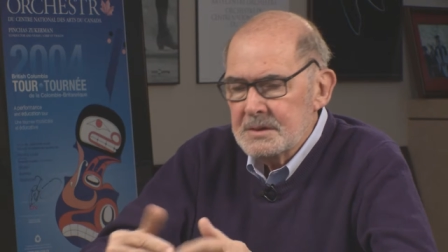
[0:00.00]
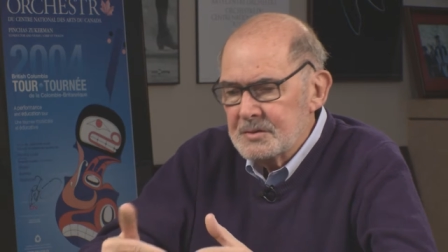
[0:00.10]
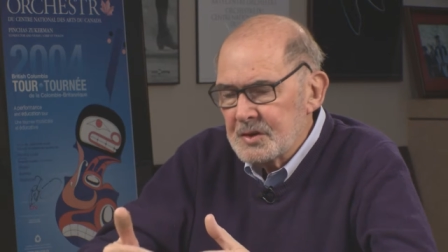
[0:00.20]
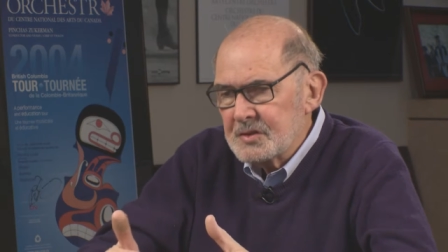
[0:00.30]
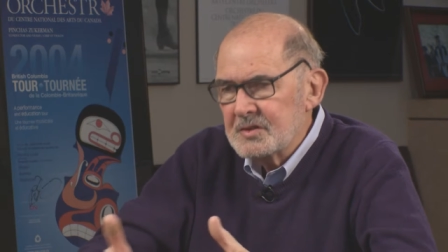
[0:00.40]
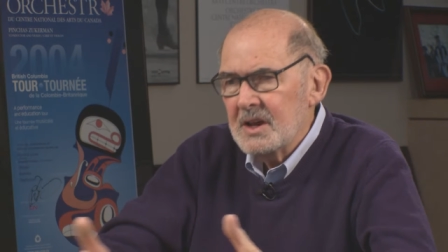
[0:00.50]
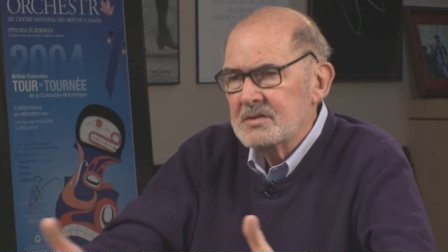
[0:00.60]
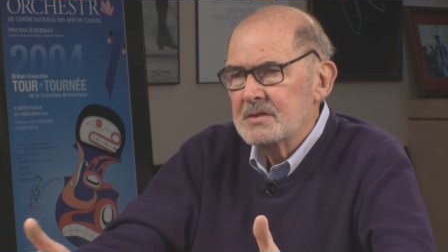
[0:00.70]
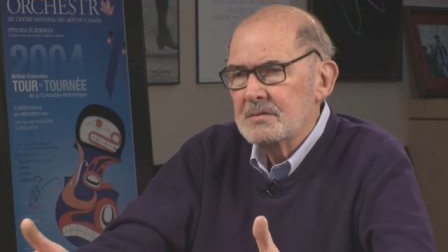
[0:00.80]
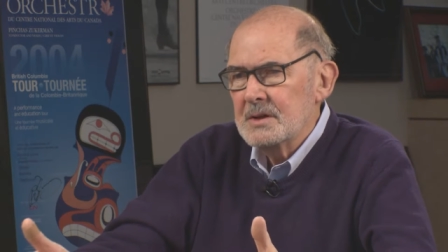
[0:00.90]

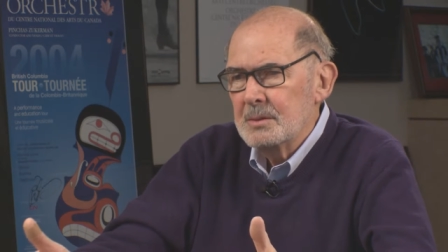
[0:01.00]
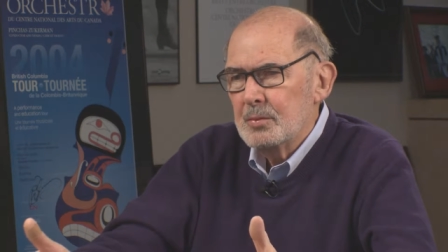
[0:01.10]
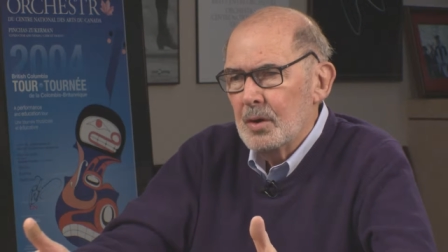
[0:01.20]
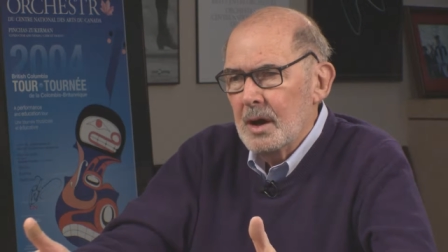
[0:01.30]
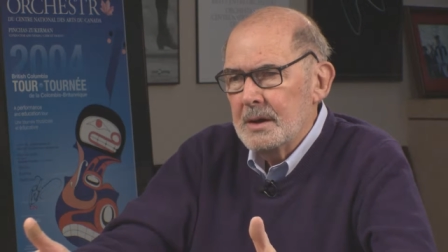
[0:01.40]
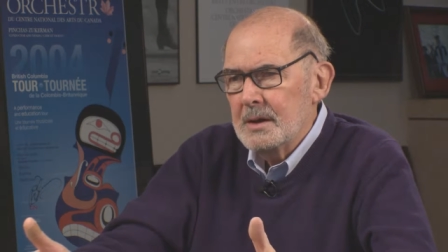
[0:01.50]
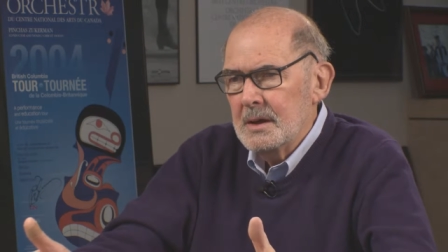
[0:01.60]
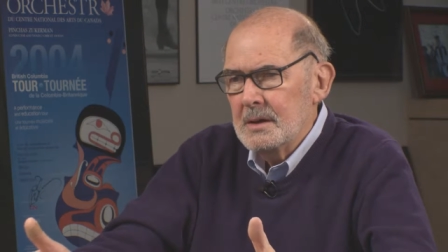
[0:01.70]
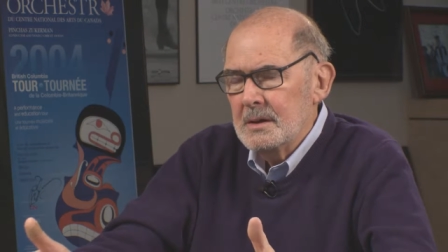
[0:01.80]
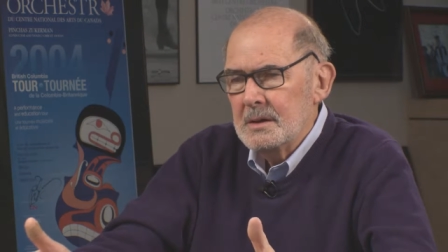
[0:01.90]
successively brought
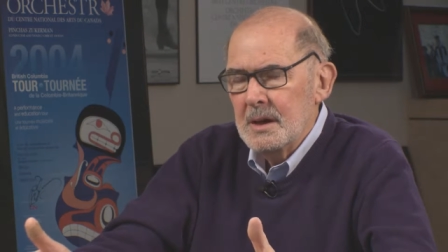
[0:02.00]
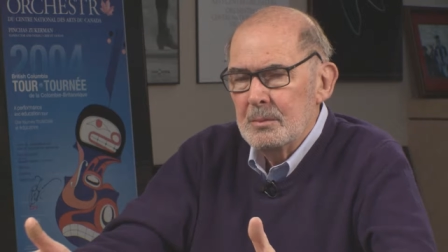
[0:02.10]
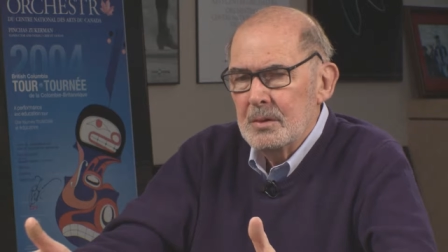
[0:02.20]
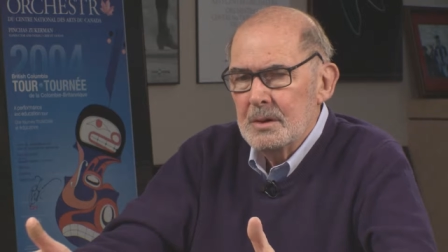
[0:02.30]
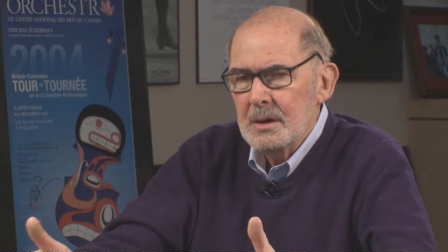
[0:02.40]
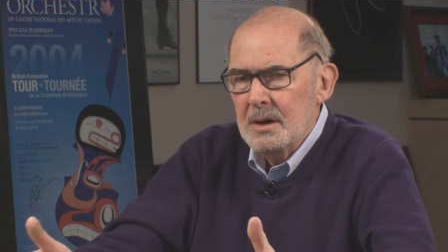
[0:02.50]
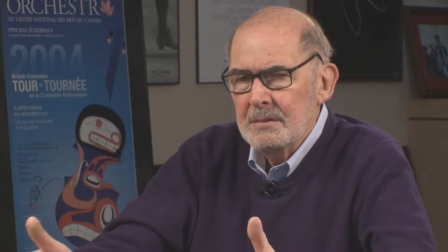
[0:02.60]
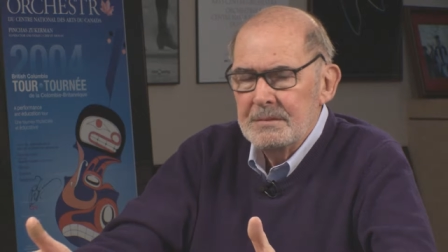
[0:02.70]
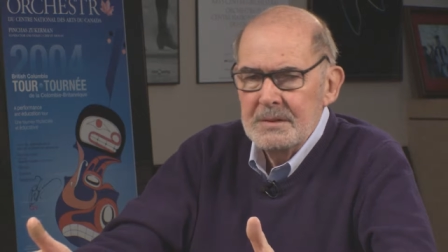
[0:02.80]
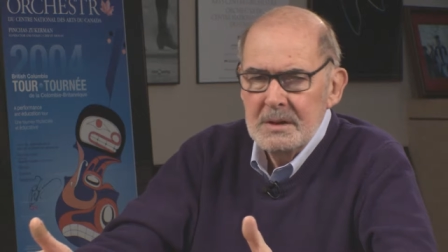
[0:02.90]
in a number
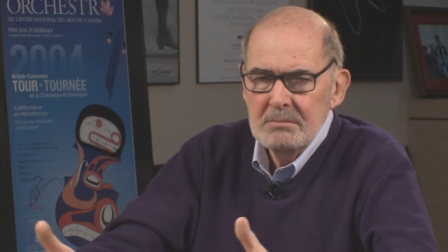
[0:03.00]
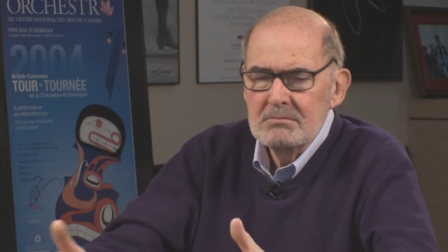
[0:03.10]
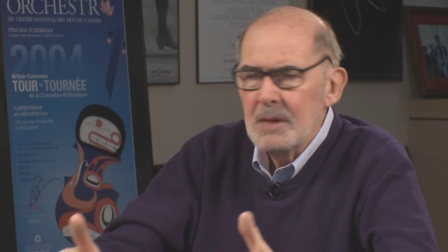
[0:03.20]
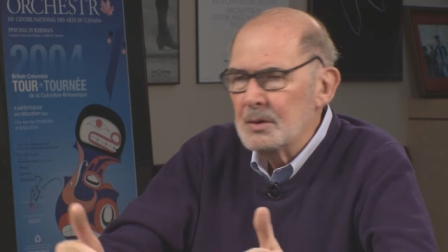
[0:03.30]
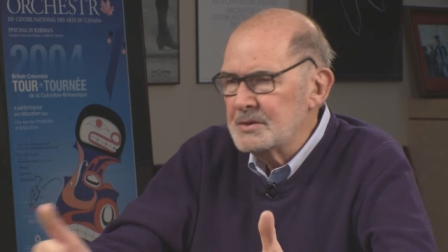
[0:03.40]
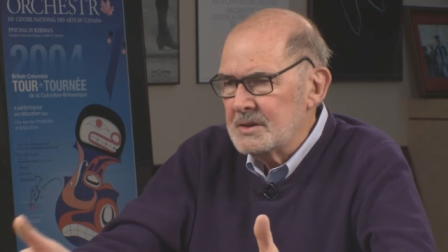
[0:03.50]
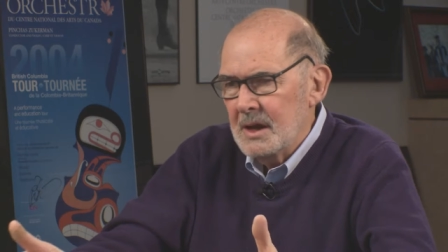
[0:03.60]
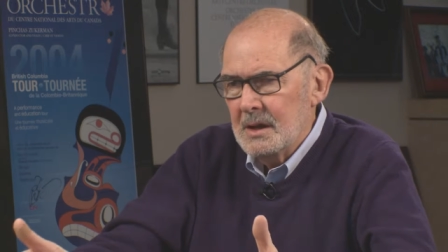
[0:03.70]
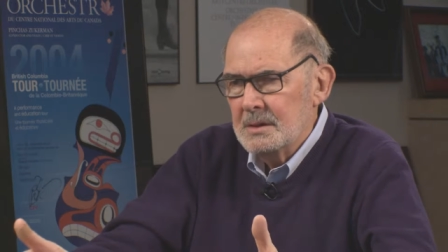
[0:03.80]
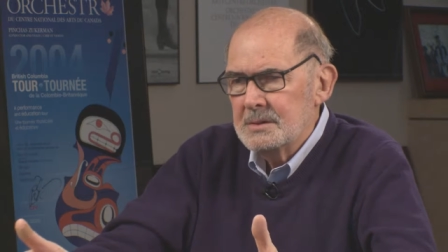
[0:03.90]
of the most
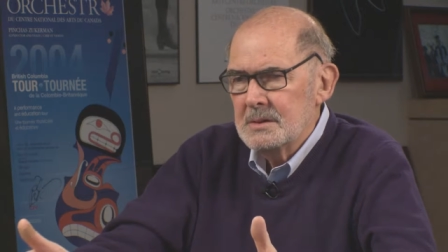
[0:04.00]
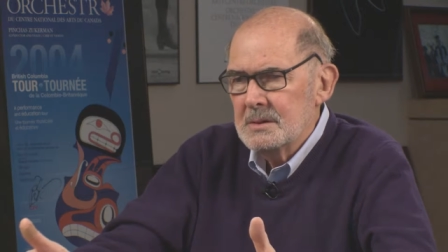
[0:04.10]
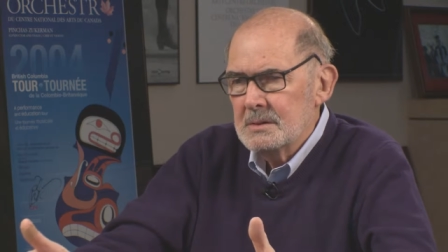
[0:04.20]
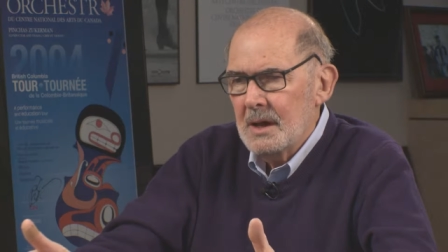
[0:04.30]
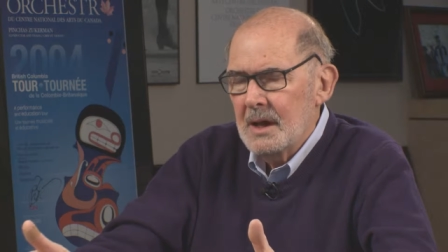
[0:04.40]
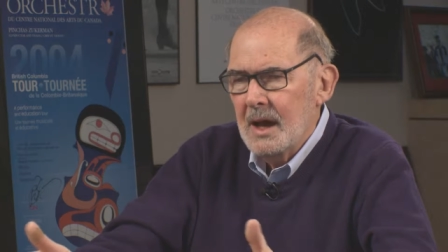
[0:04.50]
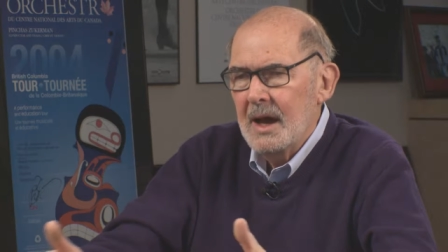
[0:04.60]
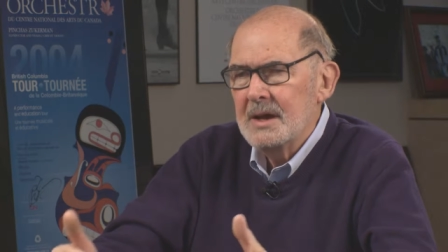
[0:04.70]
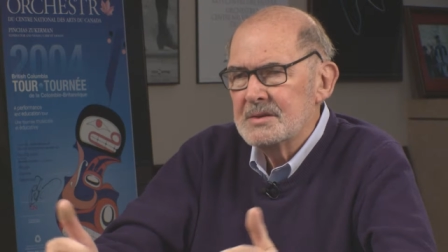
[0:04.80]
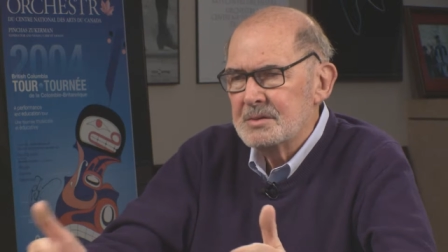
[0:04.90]
talented,
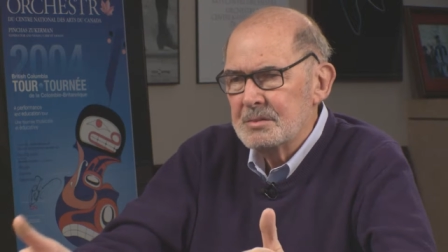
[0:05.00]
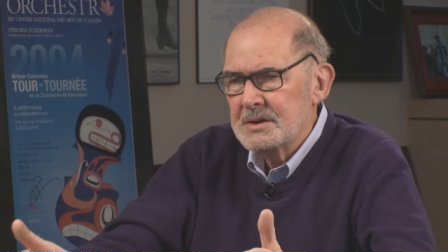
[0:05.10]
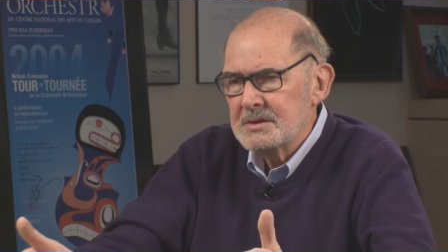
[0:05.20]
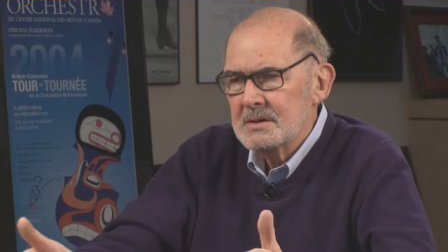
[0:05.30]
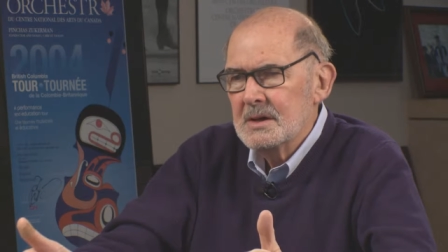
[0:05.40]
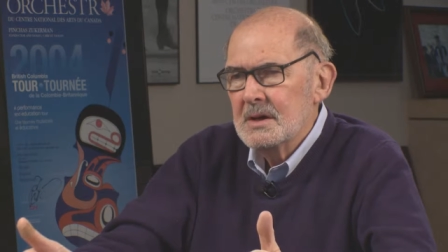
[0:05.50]
highest risk